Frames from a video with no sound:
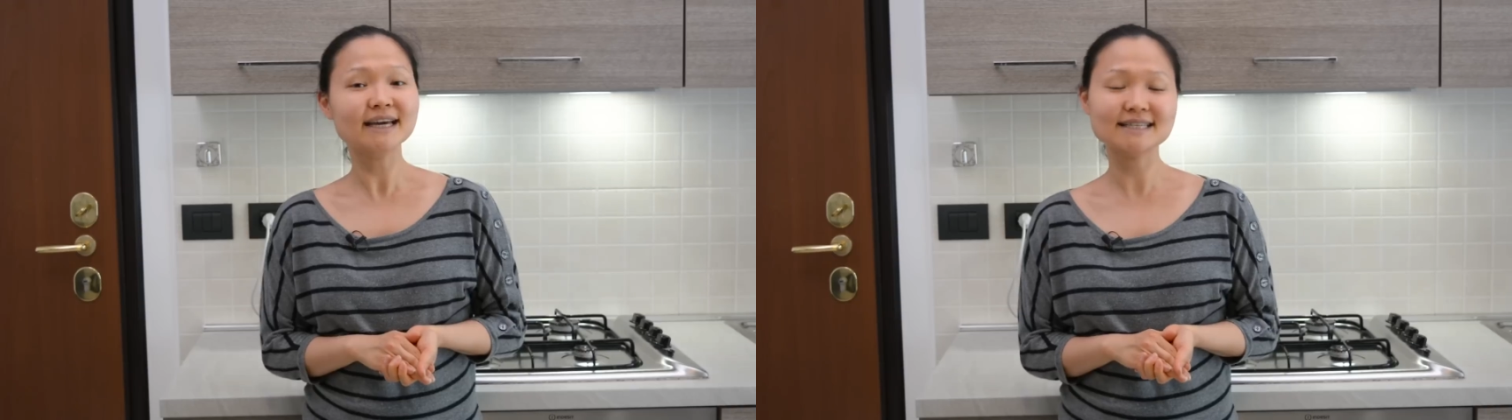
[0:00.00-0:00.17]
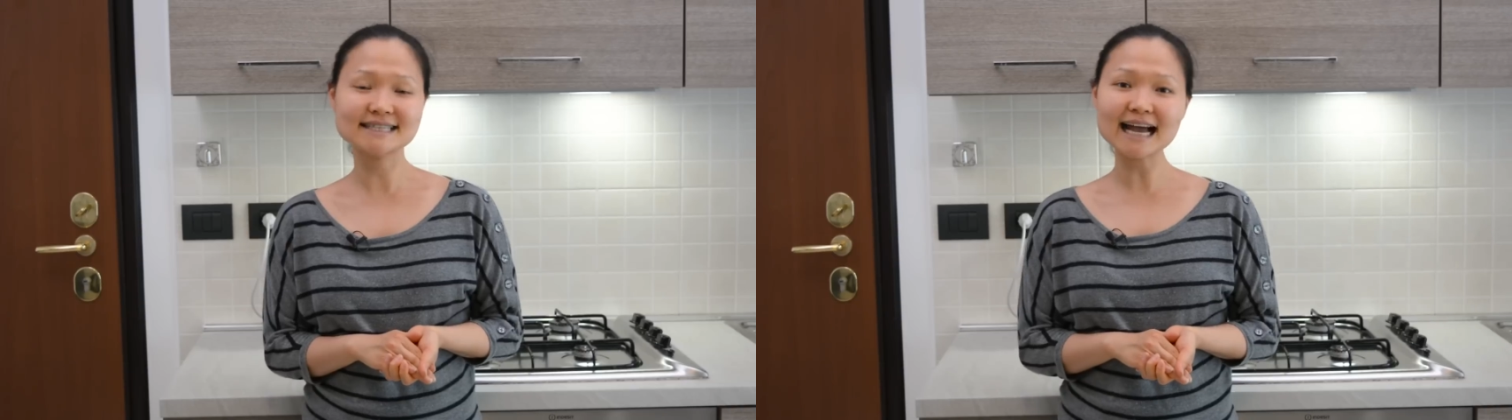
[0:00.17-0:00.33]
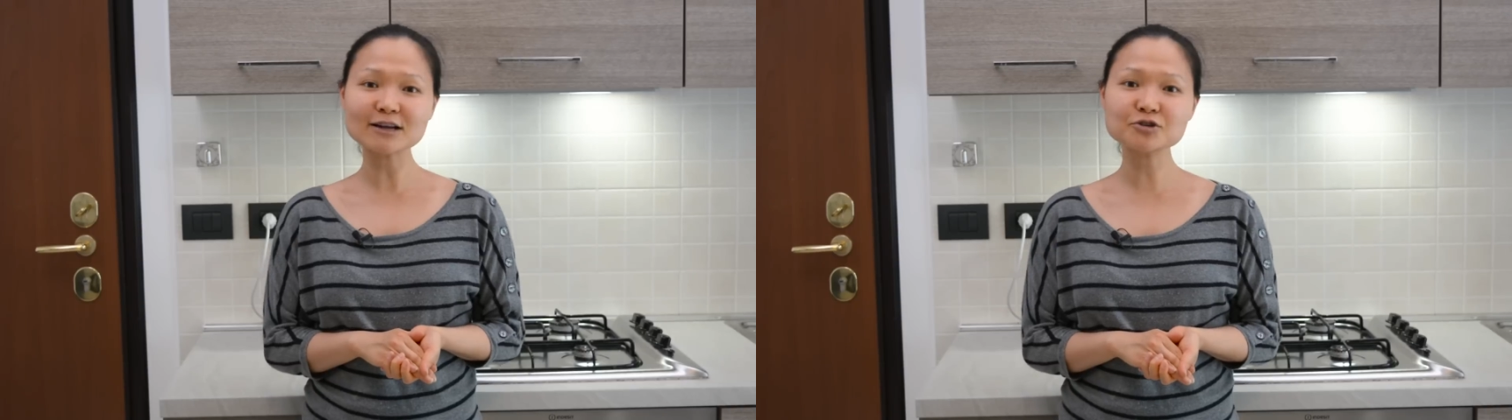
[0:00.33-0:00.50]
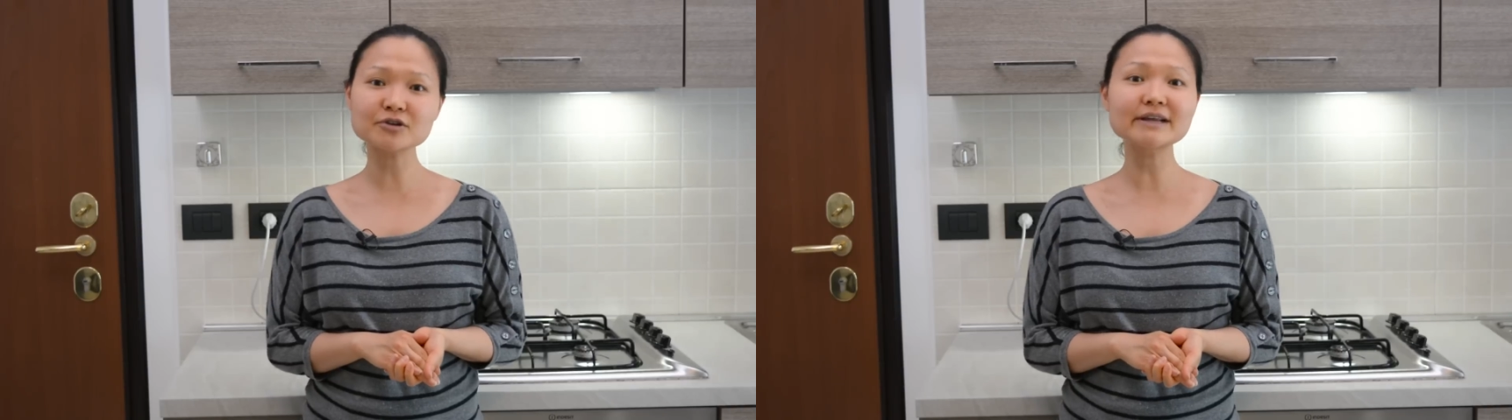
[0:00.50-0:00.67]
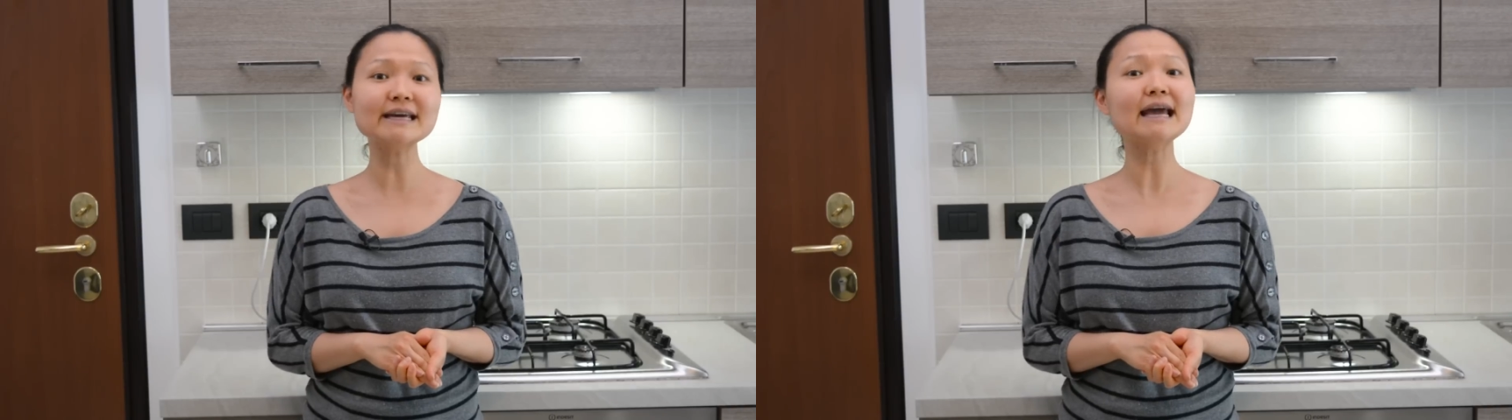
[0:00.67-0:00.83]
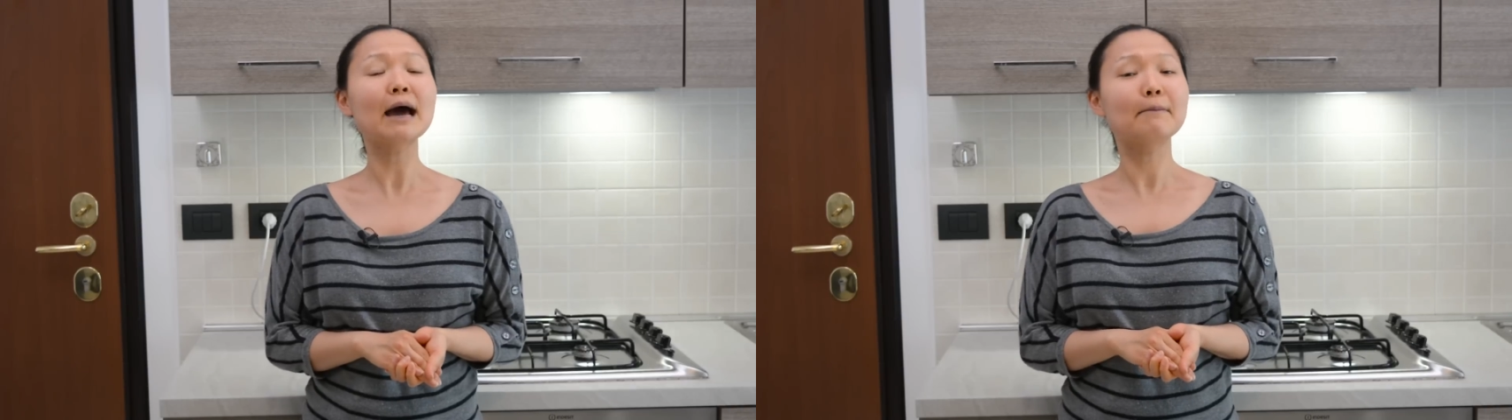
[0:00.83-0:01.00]
It's
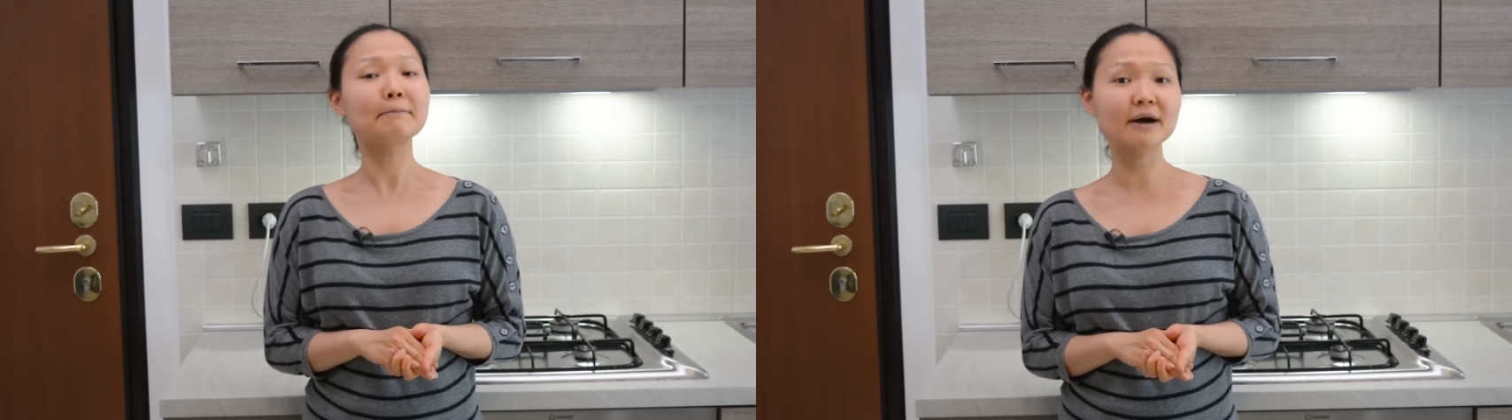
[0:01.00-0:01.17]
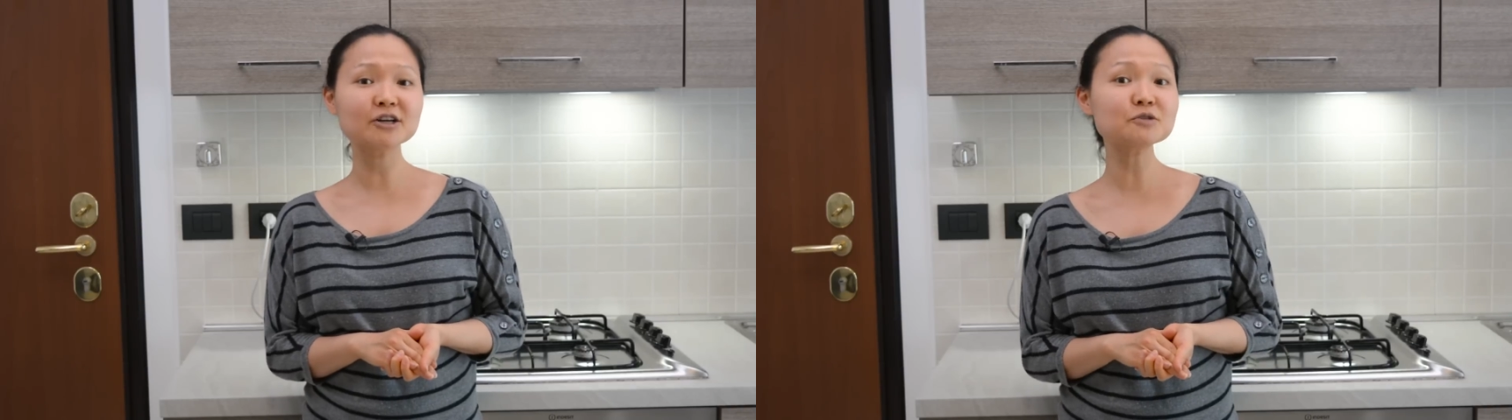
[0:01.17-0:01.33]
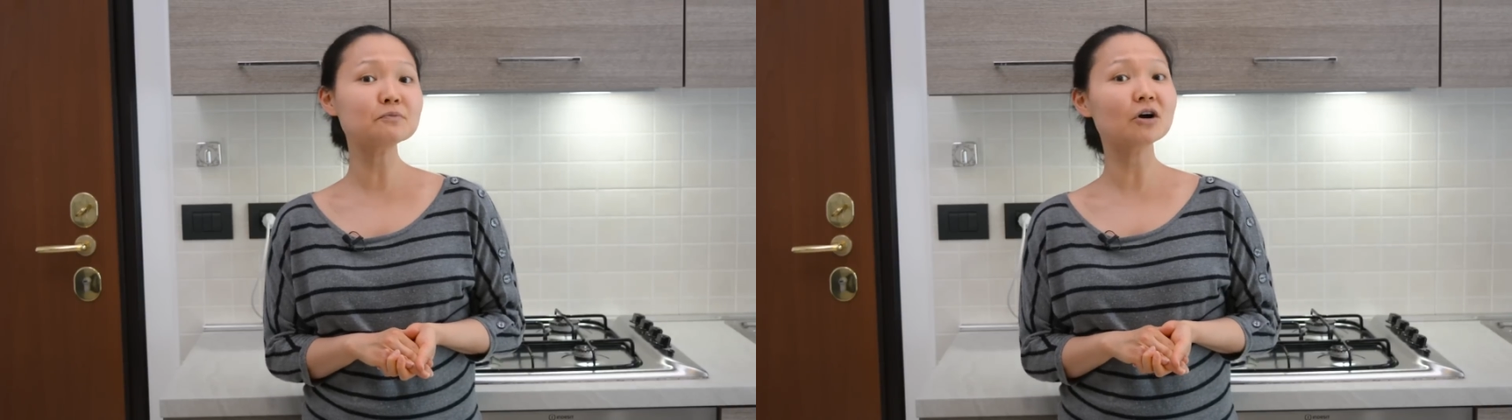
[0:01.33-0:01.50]
actually much